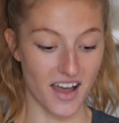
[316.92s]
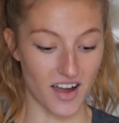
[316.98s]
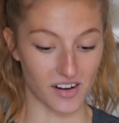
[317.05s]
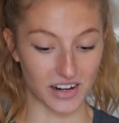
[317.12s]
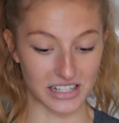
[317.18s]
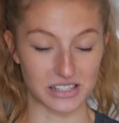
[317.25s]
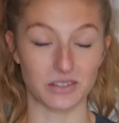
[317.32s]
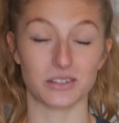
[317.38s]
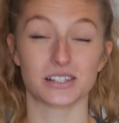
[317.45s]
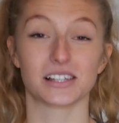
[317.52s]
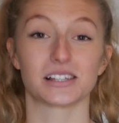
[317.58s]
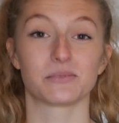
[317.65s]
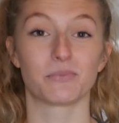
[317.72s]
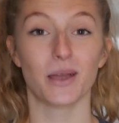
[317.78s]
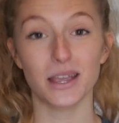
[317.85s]
Alright, so this
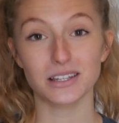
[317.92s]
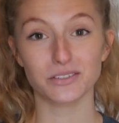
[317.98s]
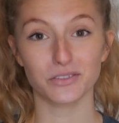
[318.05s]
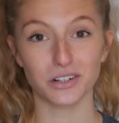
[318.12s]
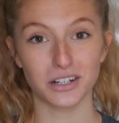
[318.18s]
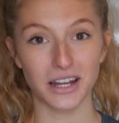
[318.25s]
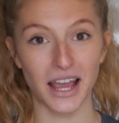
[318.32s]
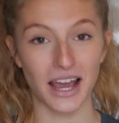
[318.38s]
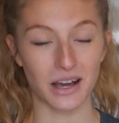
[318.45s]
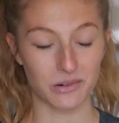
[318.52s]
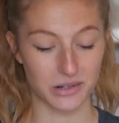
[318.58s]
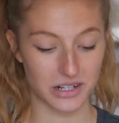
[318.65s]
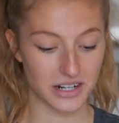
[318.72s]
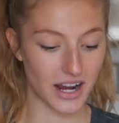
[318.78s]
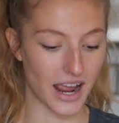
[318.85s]
is baked for an
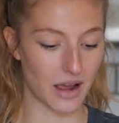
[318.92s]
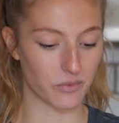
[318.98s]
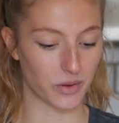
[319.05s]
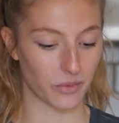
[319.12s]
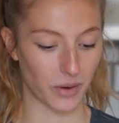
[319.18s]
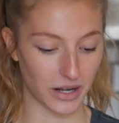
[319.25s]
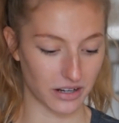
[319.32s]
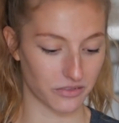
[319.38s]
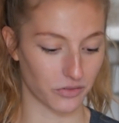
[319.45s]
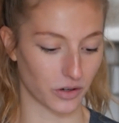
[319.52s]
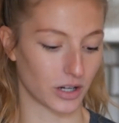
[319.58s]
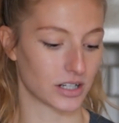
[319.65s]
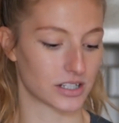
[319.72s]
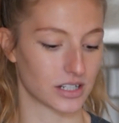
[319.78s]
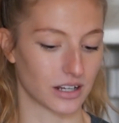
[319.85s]
hour and we waited for
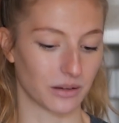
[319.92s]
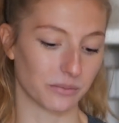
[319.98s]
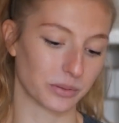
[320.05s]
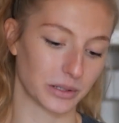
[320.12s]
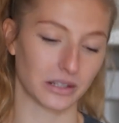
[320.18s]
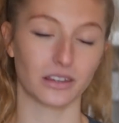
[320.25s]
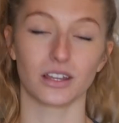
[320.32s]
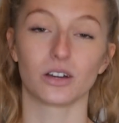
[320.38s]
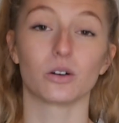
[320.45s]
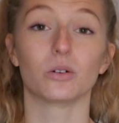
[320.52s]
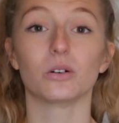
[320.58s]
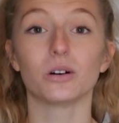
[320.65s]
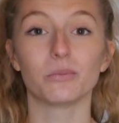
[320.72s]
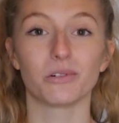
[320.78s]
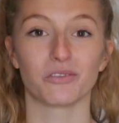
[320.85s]
it to completely
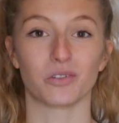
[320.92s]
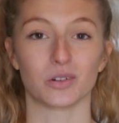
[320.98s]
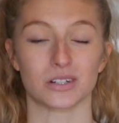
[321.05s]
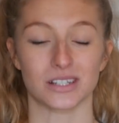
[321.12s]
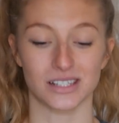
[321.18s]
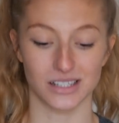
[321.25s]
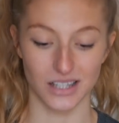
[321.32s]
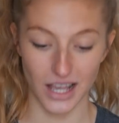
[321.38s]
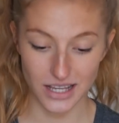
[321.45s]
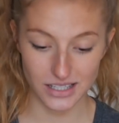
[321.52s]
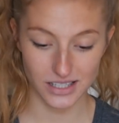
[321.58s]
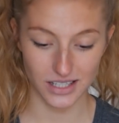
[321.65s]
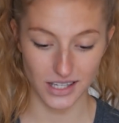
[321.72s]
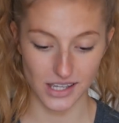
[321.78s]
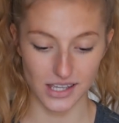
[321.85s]
cool before
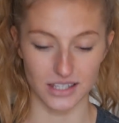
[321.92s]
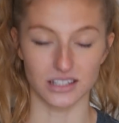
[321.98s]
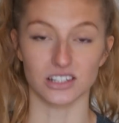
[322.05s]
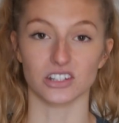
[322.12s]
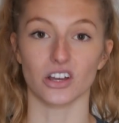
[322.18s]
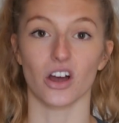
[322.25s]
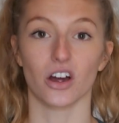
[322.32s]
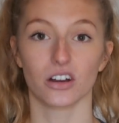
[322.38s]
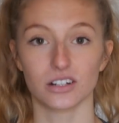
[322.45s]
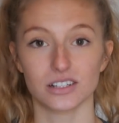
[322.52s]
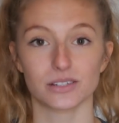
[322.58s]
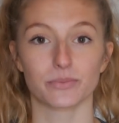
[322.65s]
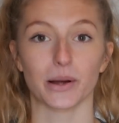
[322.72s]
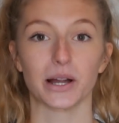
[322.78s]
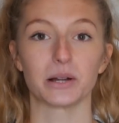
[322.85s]
slicing it. It's the
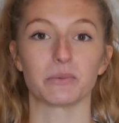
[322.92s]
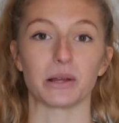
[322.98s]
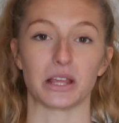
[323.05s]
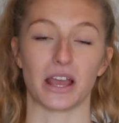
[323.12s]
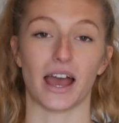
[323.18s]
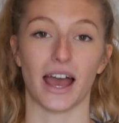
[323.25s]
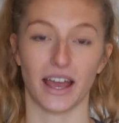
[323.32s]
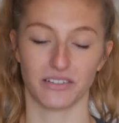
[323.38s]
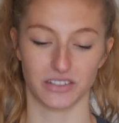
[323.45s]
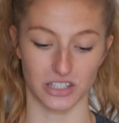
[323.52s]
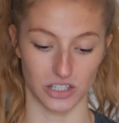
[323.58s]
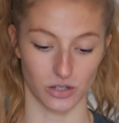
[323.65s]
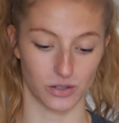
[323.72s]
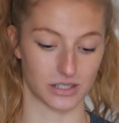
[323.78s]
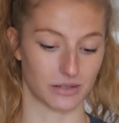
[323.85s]
hardest part, but you have to
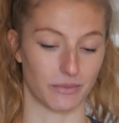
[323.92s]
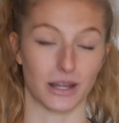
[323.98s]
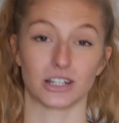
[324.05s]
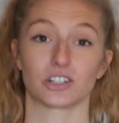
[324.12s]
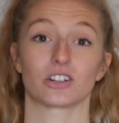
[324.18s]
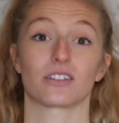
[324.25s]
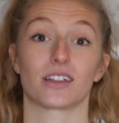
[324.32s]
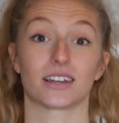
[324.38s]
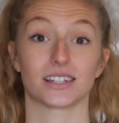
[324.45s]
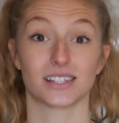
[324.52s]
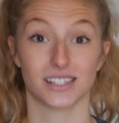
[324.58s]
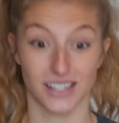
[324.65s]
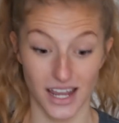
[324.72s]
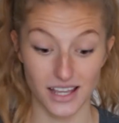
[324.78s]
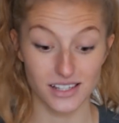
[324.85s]
do it to make sure that it
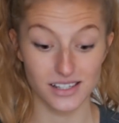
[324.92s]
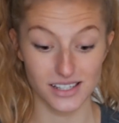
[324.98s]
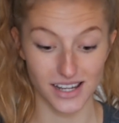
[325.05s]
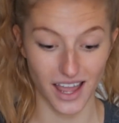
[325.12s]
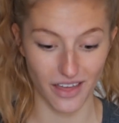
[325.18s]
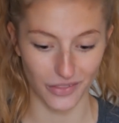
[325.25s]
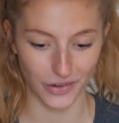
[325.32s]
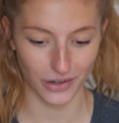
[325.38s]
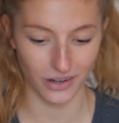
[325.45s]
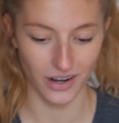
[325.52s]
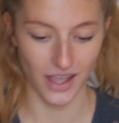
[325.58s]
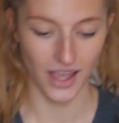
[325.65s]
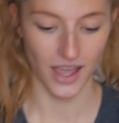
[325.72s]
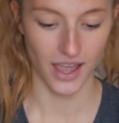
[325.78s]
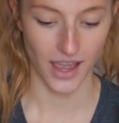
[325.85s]
stays together,
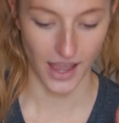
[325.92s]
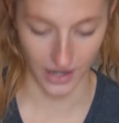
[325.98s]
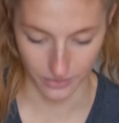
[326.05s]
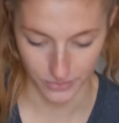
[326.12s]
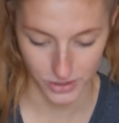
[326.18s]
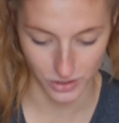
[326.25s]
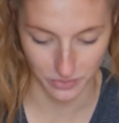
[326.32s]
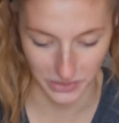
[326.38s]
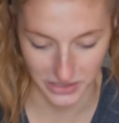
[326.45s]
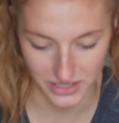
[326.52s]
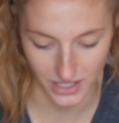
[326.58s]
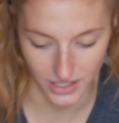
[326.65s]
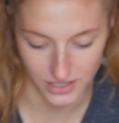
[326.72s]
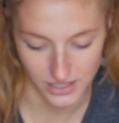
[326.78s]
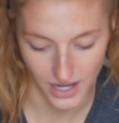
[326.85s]
and I'm super
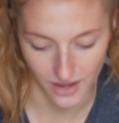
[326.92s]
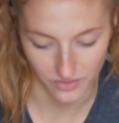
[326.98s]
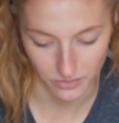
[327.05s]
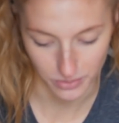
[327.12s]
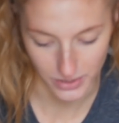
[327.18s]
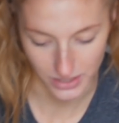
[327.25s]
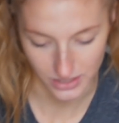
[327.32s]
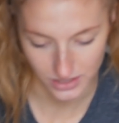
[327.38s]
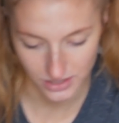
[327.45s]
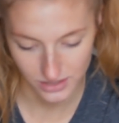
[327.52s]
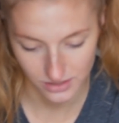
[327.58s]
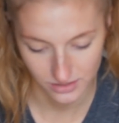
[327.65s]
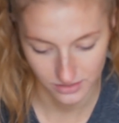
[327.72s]
excited to have a piece.